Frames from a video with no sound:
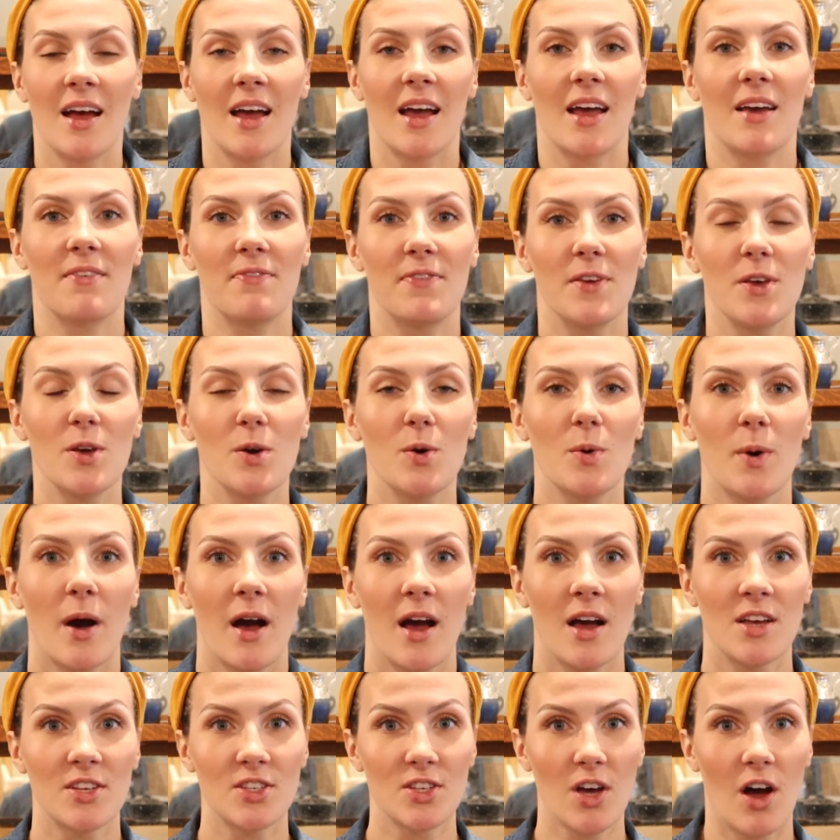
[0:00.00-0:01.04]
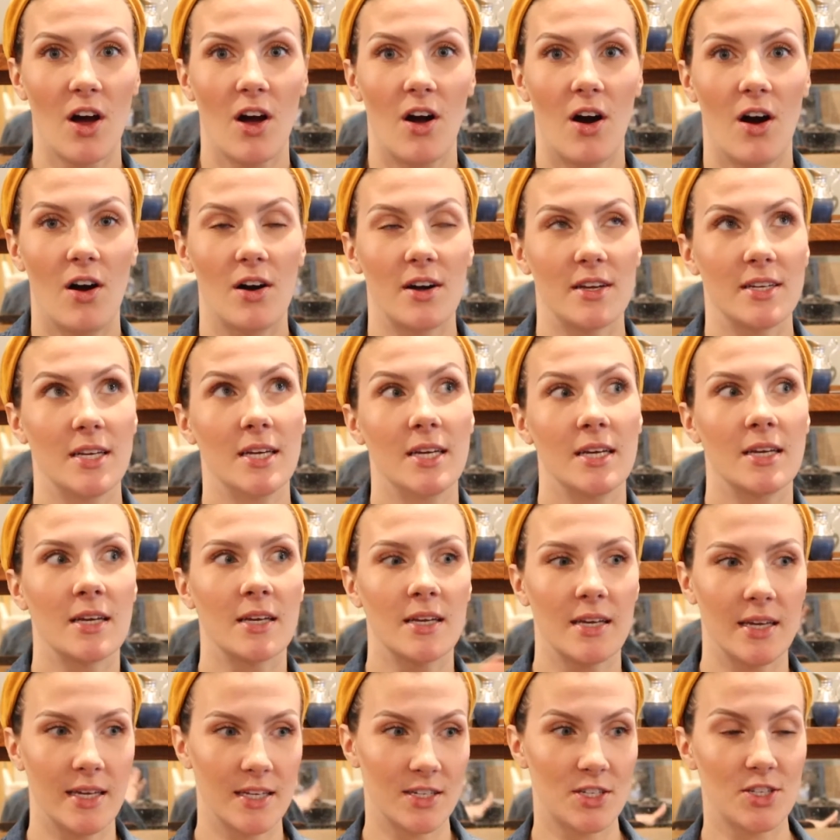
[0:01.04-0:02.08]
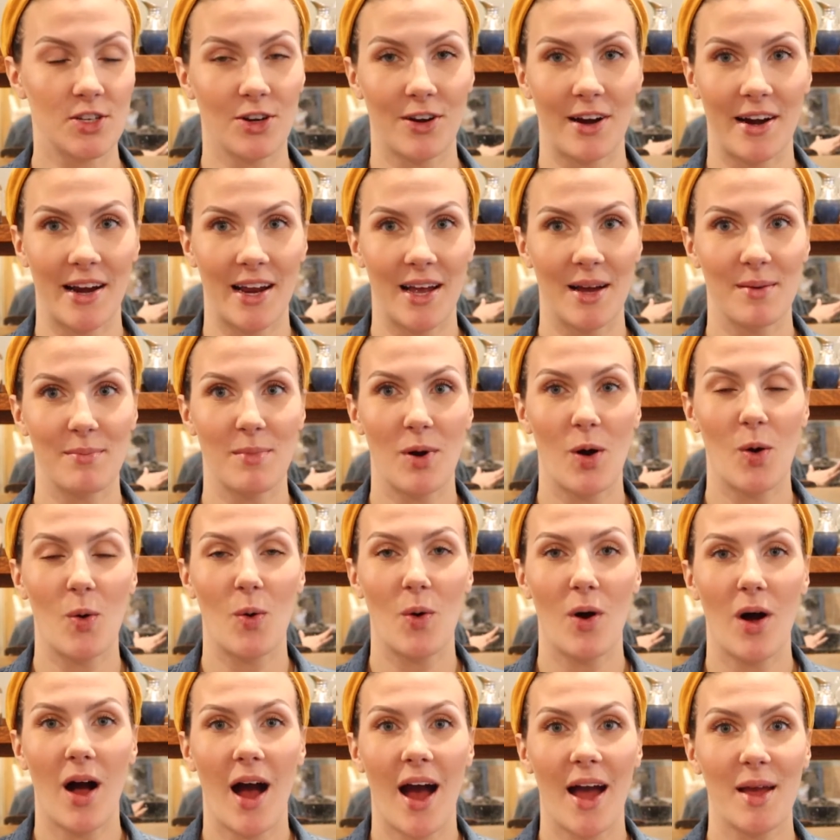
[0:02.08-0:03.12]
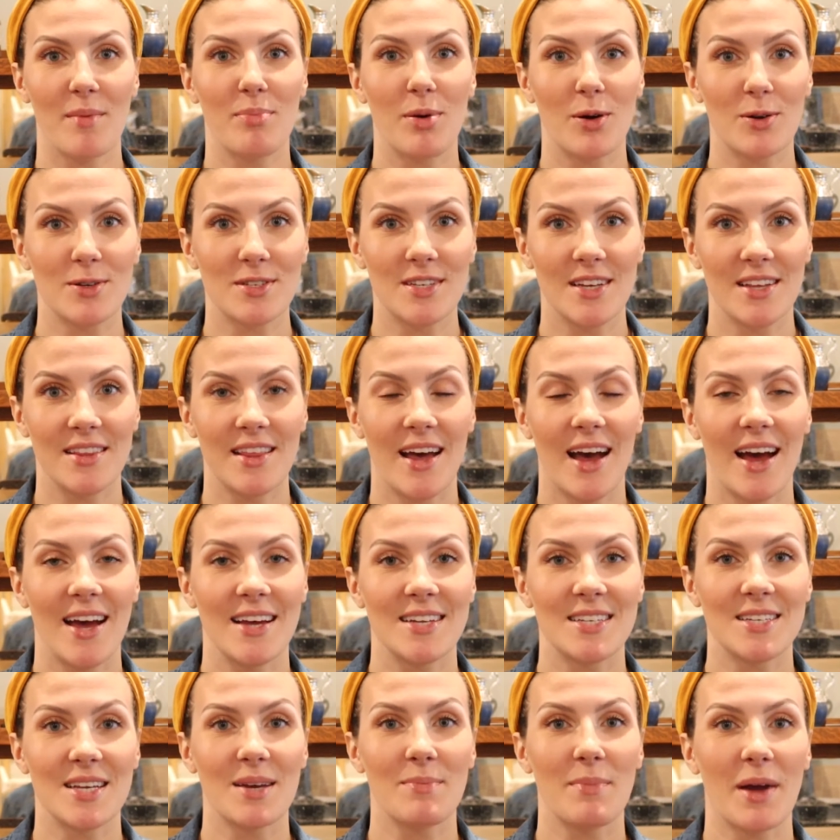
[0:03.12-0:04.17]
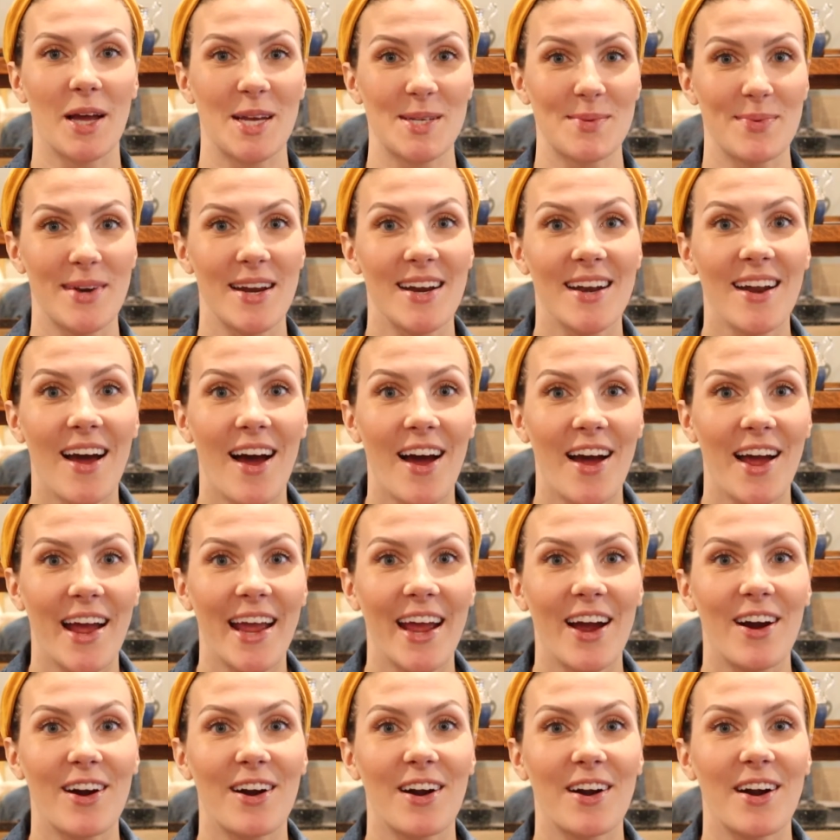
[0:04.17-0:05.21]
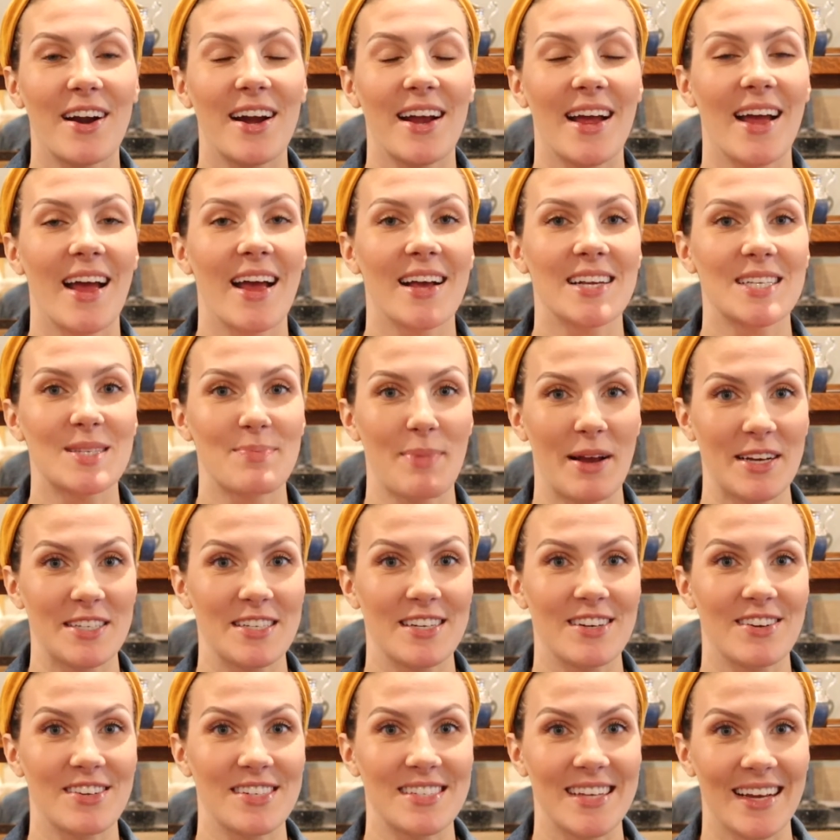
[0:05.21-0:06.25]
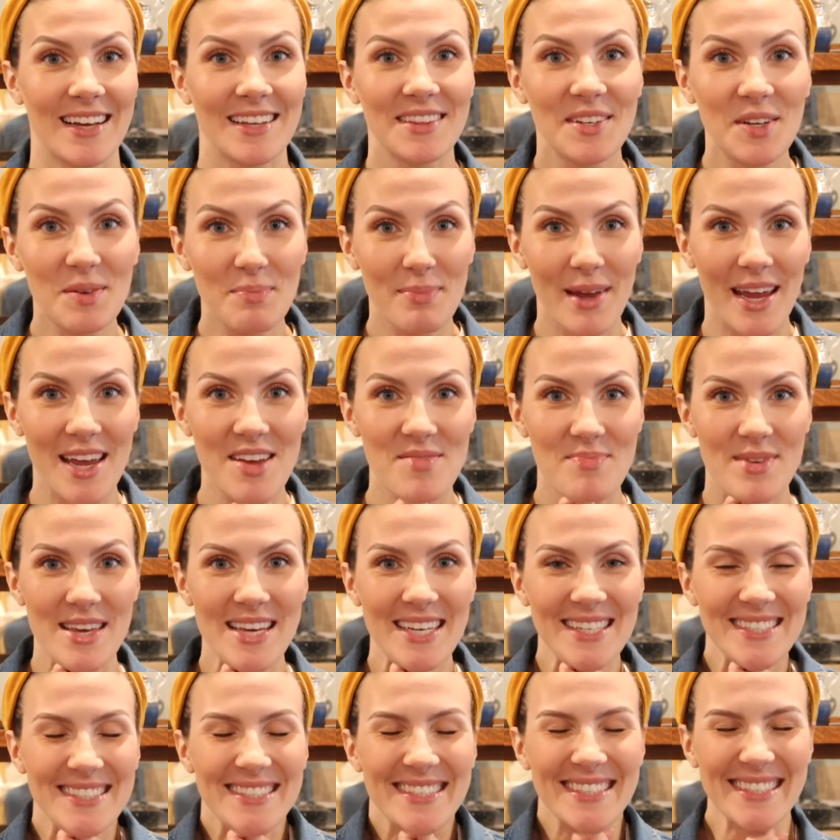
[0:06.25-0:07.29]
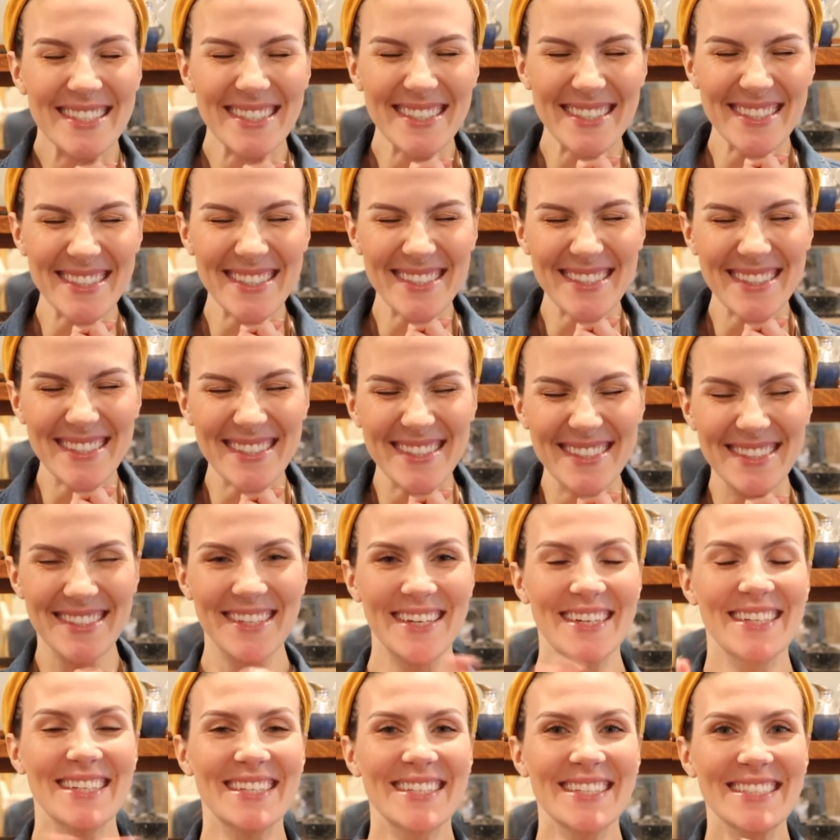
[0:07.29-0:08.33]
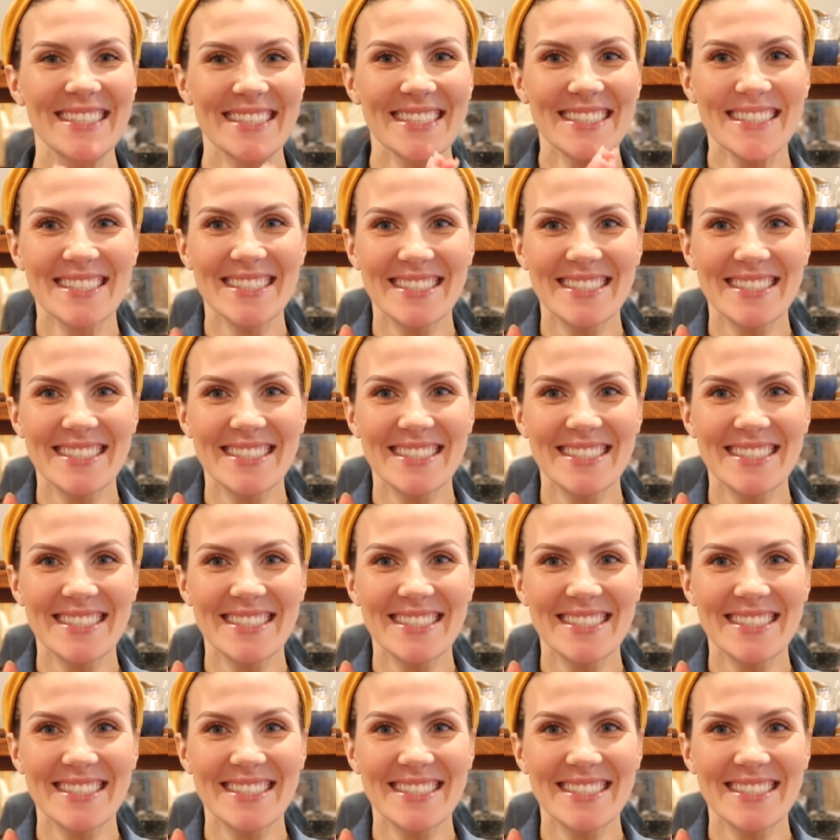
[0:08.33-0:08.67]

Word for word: if you saw on Instagram, I posted that my husband and I are expecting our second little baby. I'm